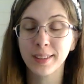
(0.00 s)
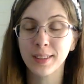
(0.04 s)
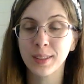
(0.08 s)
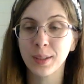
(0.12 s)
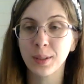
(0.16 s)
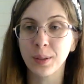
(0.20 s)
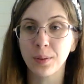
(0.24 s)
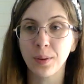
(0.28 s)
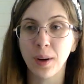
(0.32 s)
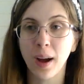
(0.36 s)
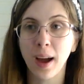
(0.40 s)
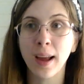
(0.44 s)

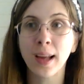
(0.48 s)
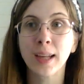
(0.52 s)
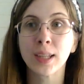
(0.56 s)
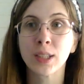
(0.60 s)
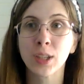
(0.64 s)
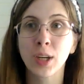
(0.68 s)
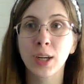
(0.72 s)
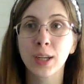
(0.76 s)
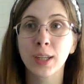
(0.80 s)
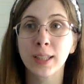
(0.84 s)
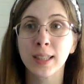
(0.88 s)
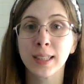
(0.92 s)
So I
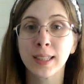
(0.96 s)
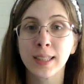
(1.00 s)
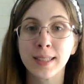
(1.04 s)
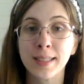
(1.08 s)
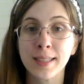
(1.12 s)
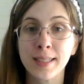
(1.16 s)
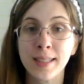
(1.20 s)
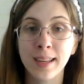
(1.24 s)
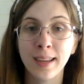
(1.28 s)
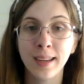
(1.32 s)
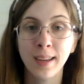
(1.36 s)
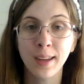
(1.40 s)
started
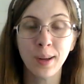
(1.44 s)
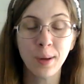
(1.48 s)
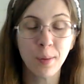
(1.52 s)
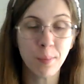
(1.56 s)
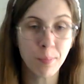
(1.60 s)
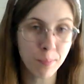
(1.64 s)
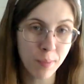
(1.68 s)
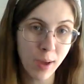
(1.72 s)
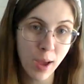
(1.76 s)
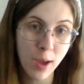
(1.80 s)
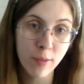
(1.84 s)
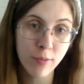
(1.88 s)
this
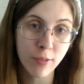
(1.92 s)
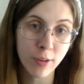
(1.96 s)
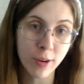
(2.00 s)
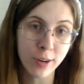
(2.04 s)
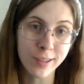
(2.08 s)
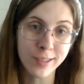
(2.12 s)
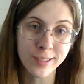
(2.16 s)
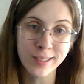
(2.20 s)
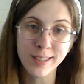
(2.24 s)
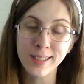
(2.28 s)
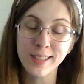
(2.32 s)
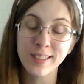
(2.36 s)
May
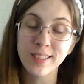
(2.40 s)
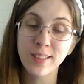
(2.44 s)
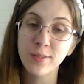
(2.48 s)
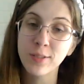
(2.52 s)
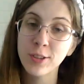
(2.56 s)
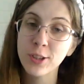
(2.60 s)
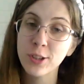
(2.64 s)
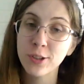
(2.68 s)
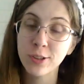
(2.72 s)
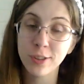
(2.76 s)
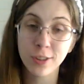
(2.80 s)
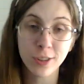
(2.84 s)
1st, it's
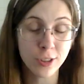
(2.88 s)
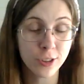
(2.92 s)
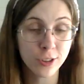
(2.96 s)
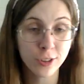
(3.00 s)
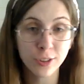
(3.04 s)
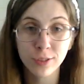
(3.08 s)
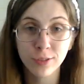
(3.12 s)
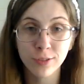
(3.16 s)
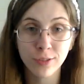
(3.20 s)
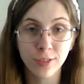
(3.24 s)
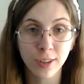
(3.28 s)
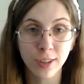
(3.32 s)
officially
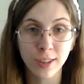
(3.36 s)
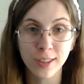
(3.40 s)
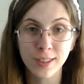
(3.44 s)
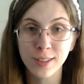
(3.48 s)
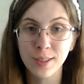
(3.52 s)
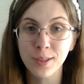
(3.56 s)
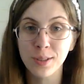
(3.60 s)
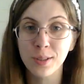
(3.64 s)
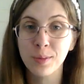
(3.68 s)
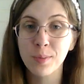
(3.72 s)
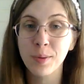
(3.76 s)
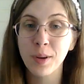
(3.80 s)
June 1st,
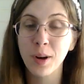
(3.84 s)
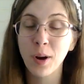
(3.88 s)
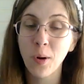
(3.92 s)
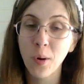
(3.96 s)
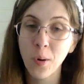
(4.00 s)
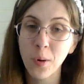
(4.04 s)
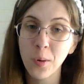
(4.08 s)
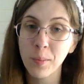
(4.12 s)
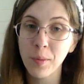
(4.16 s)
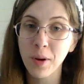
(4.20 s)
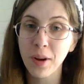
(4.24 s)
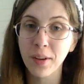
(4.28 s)
so it's been a
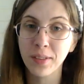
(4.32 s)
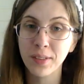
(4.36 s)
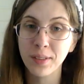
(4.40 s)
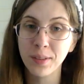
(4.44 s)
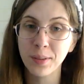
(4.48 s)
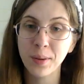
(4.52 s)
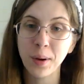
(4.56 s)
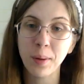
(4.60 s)
whole month.